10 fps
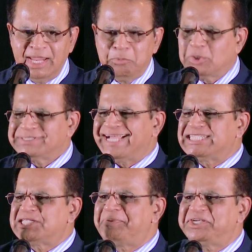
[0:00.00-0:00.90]
It was that
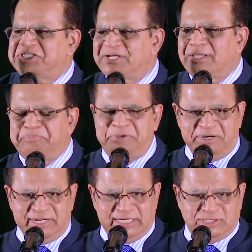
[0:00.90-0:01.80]
special
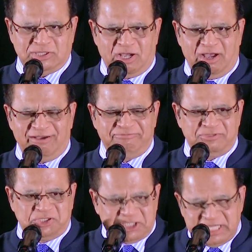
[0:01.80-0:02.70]
appearance
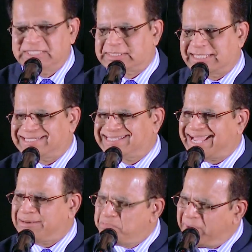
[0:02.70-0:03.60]
of Jesus
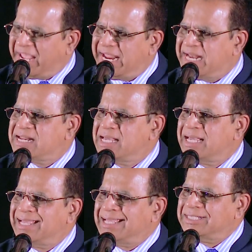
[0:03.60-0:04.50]
that made
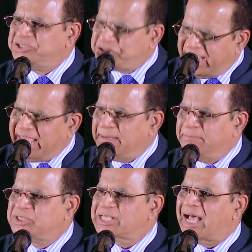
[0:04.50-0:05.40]

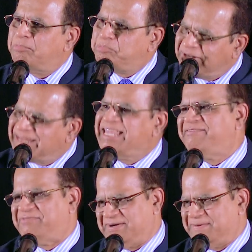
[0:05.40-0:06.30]
James a
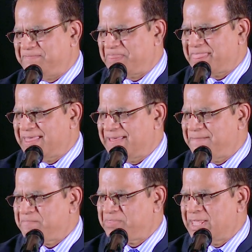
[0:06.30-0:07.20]
believer.
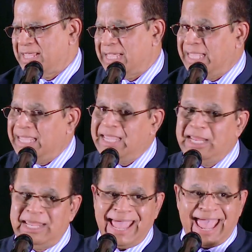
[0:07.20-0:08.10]

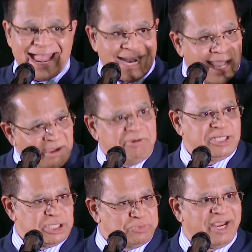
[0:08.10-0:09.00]
He had high
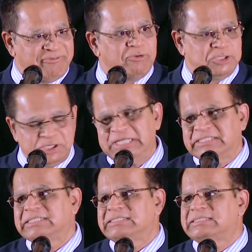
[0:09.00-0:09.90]
respect for
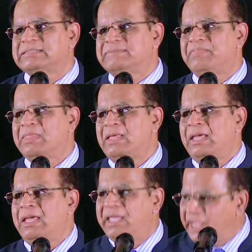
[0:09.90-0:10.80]
Jesus.
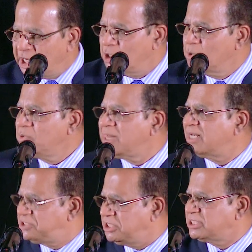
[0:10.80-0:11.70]
He knew
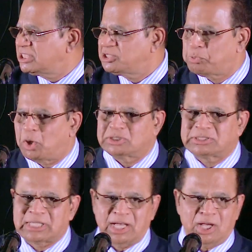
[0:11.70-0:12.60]
that Jesus
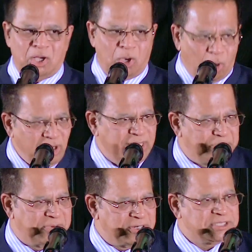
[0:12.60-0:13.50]
was a holy
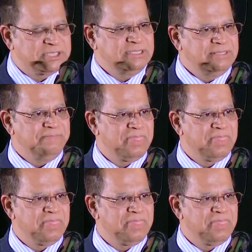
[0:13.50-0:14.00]
person.